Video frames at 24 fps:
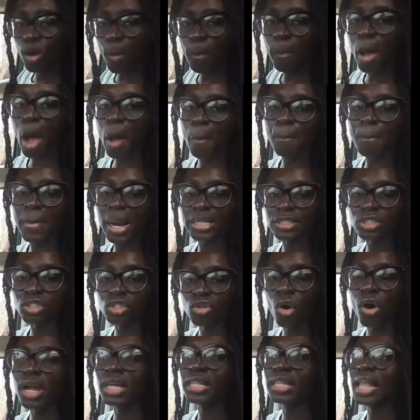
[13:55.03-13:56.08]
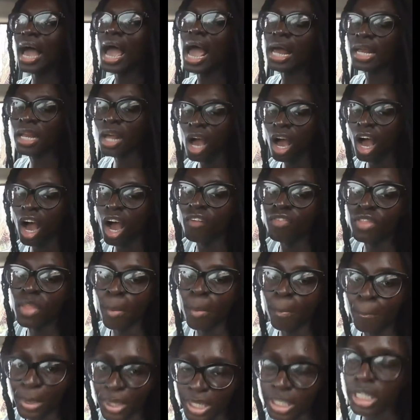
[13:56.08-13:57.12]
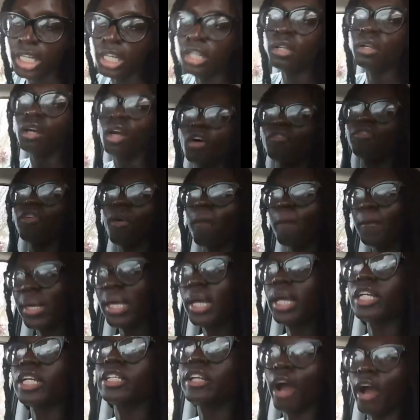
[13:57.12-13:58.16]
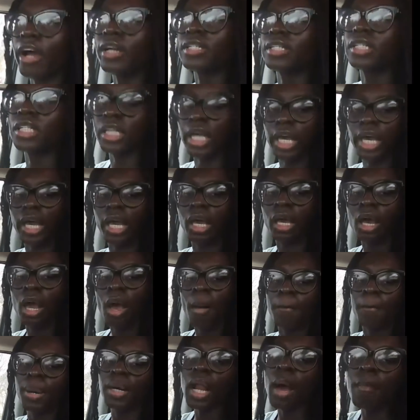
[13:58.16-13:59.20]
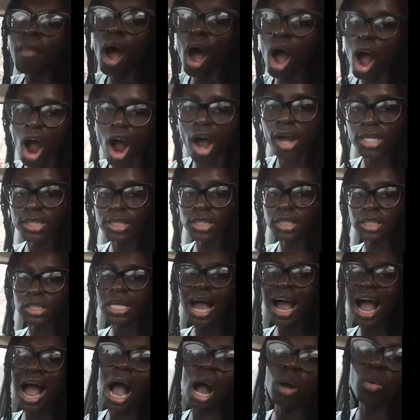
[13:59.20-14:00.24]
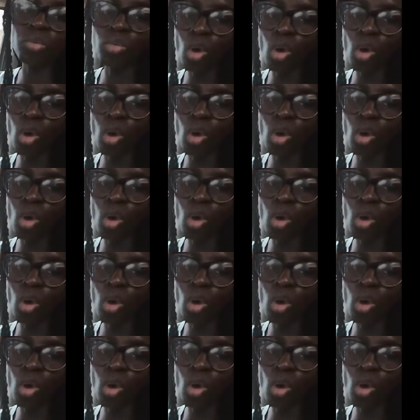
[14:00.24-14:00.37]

to rip off my storyline of the bullied for being dark skinned, but I'm an artist. I